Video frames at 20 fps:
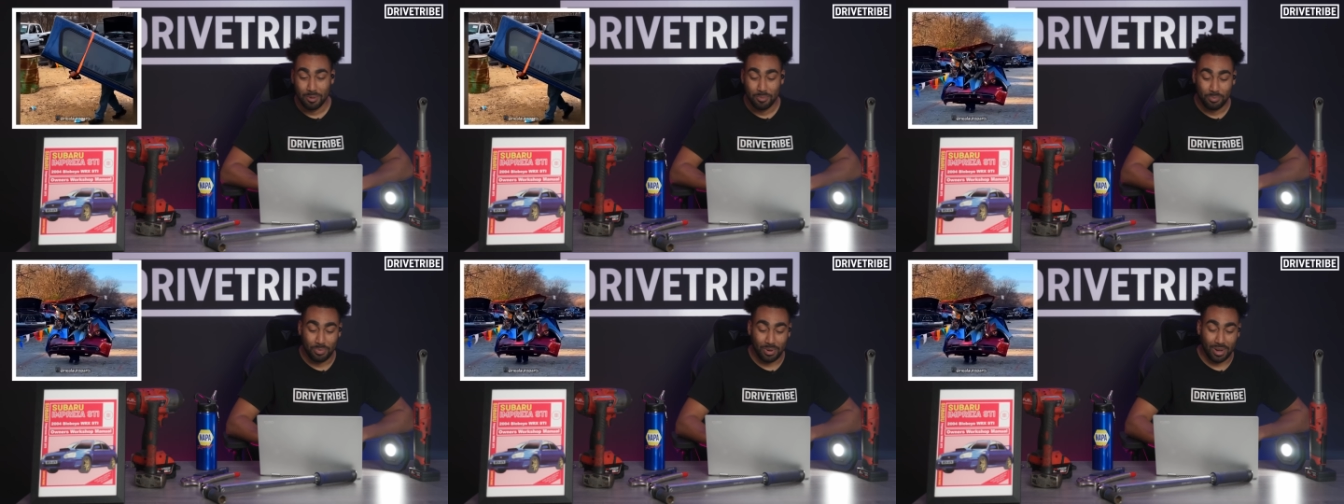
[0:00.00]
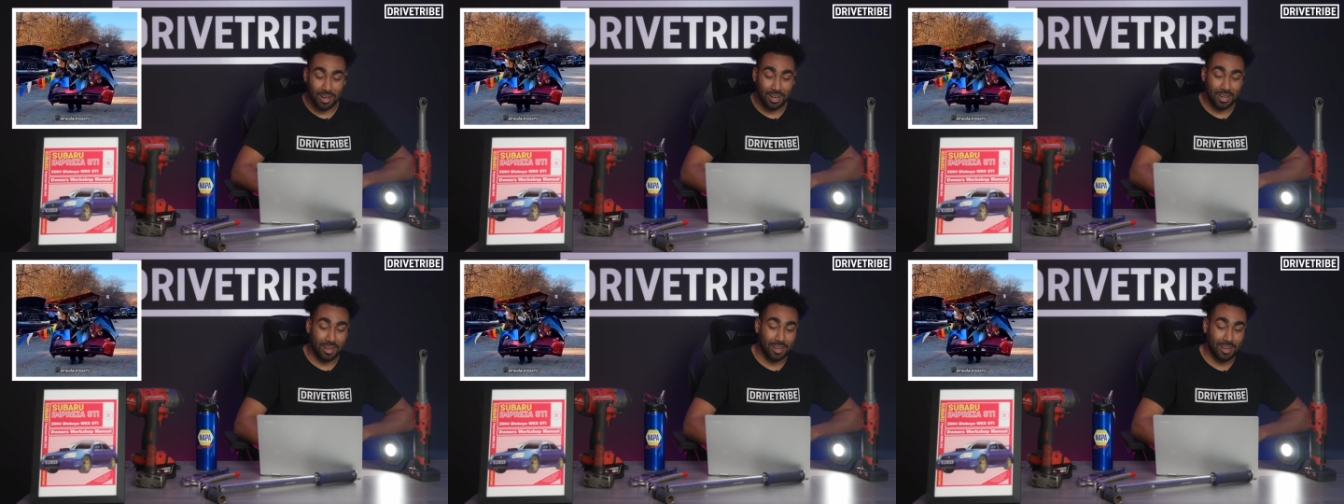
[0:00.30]

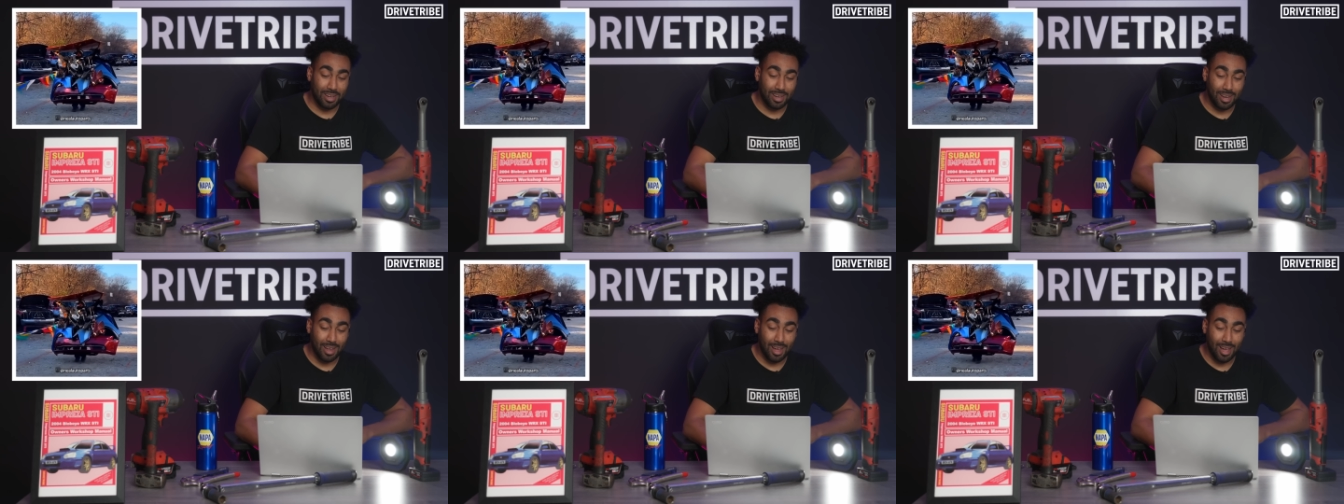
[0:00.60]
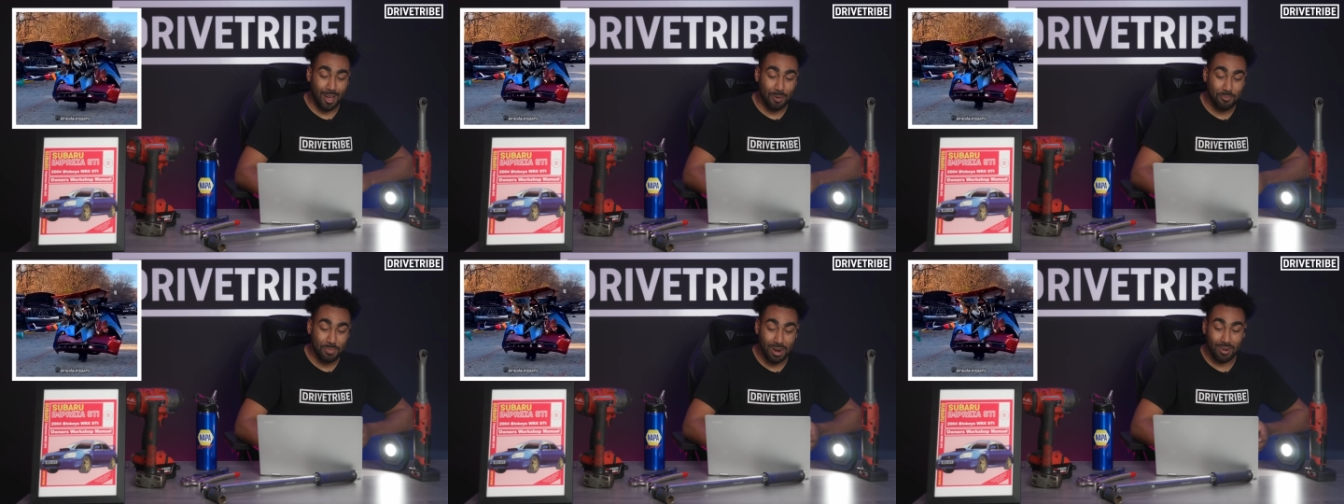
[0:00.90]
but
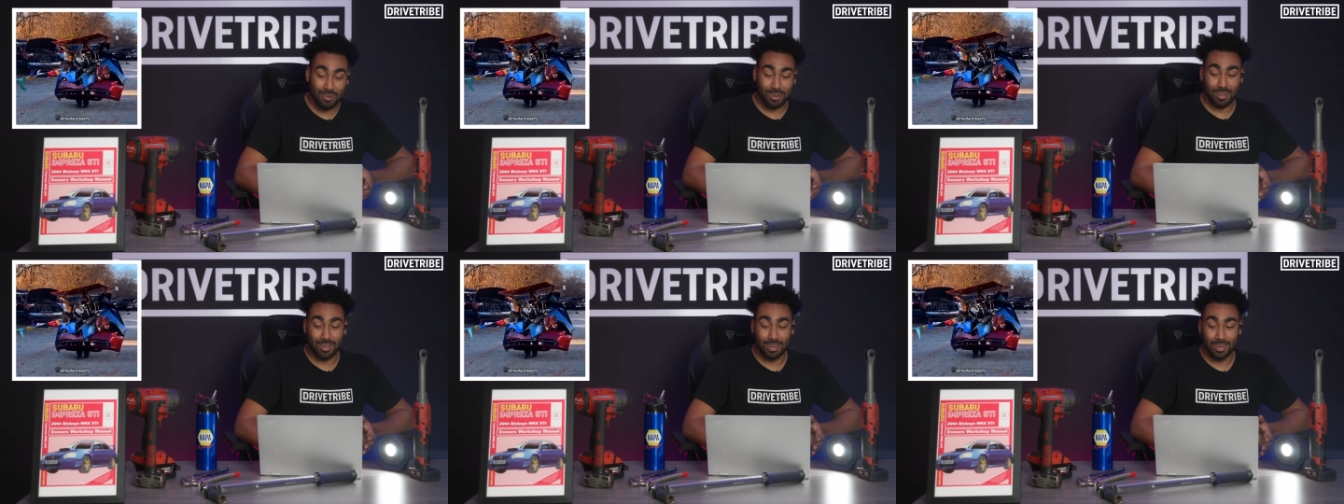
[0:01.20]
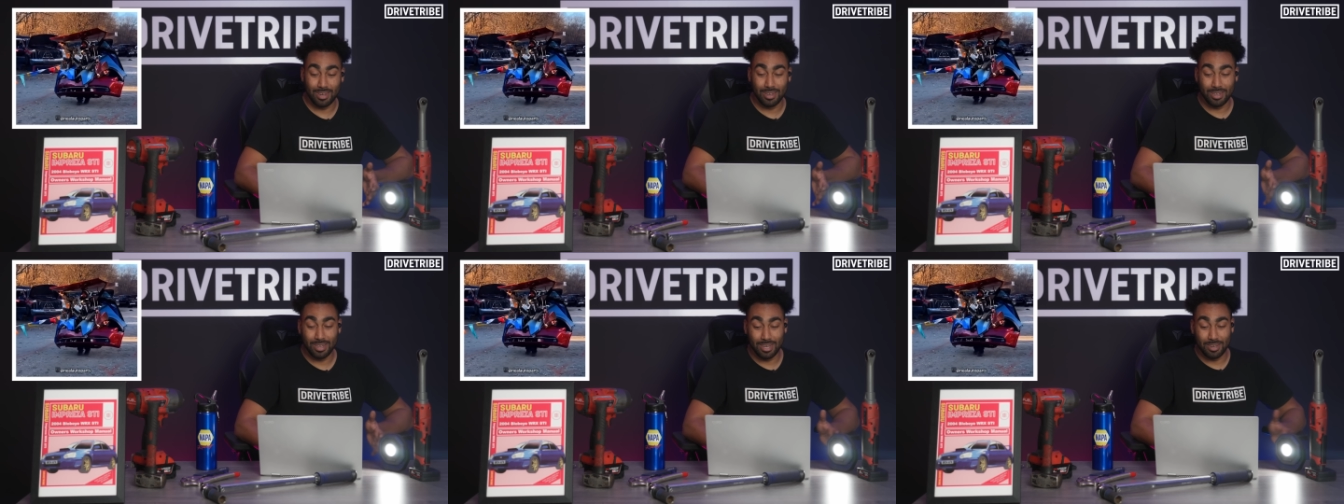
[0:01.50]

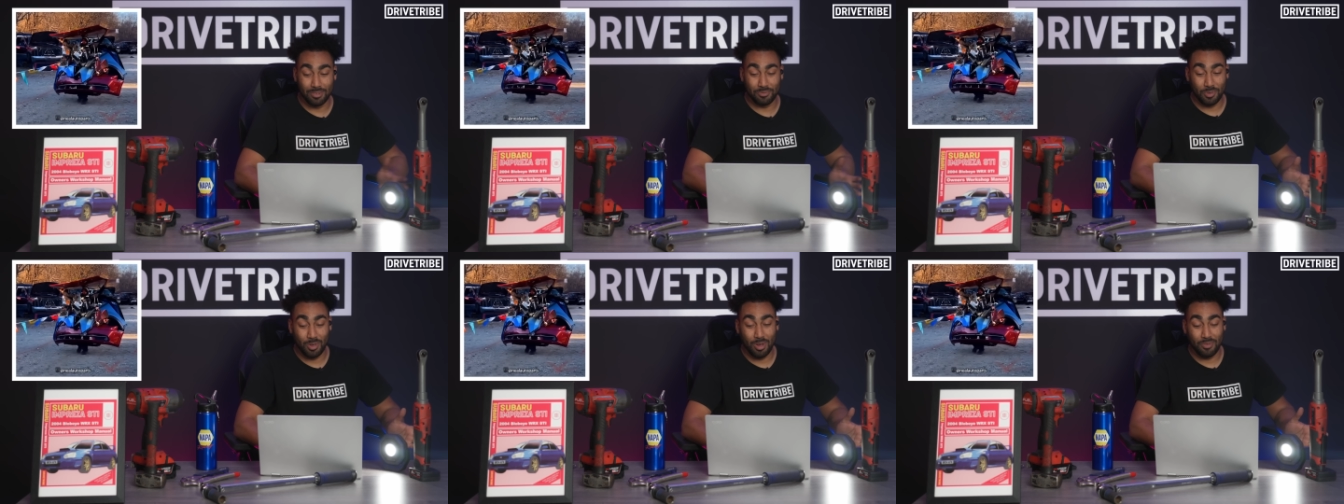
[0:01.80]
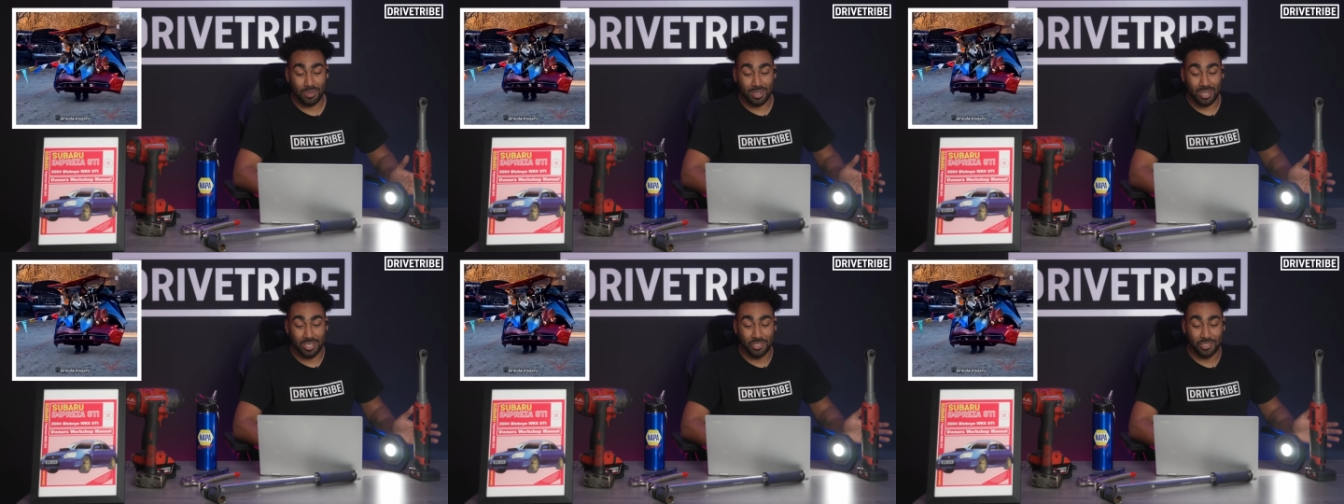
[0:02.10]
America and a few
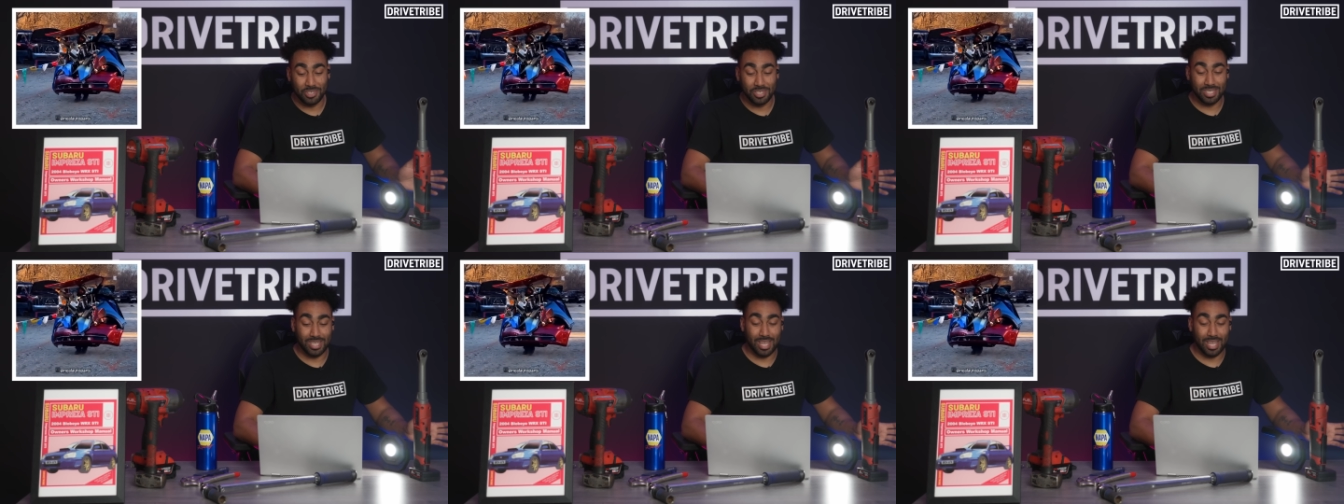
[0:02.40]
other countries,